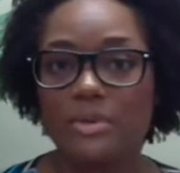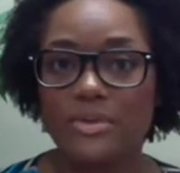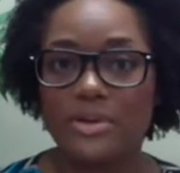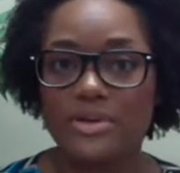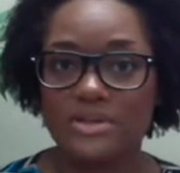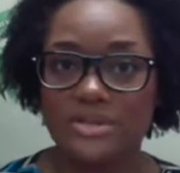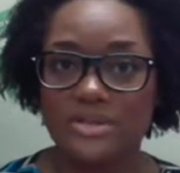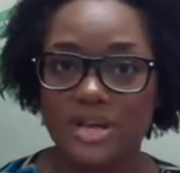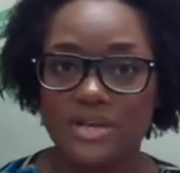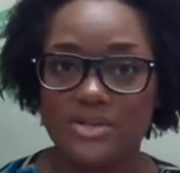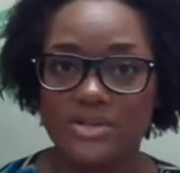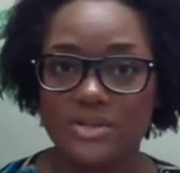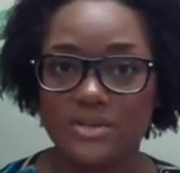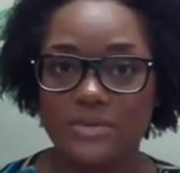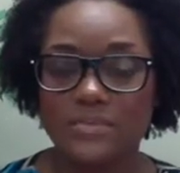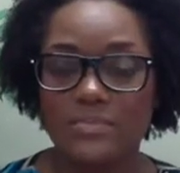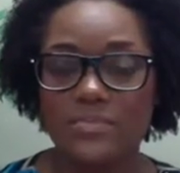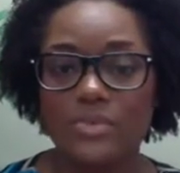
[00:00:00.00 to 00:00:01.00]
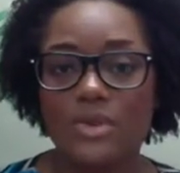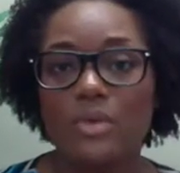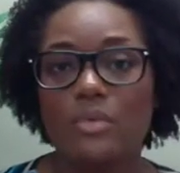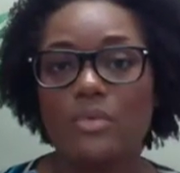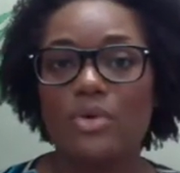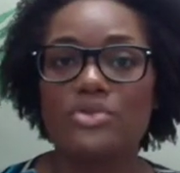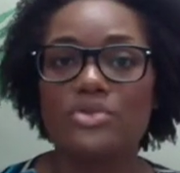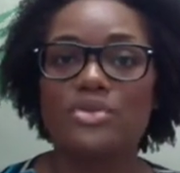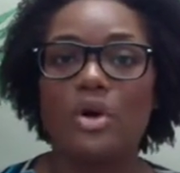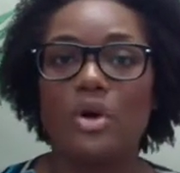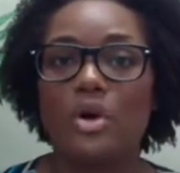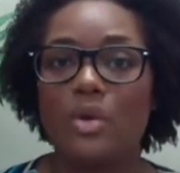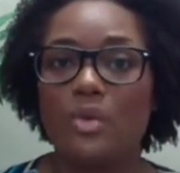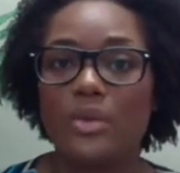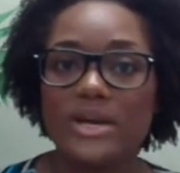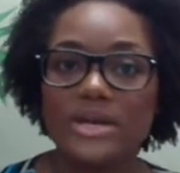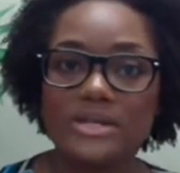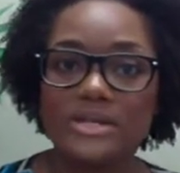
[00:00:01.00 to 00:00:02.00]
presentation where it's
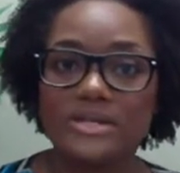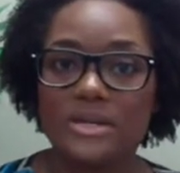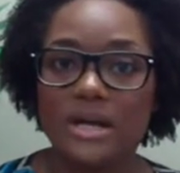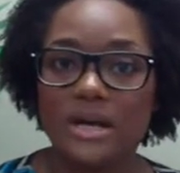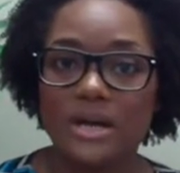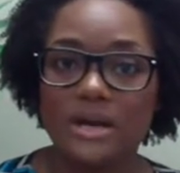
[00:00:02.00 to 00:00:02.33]
always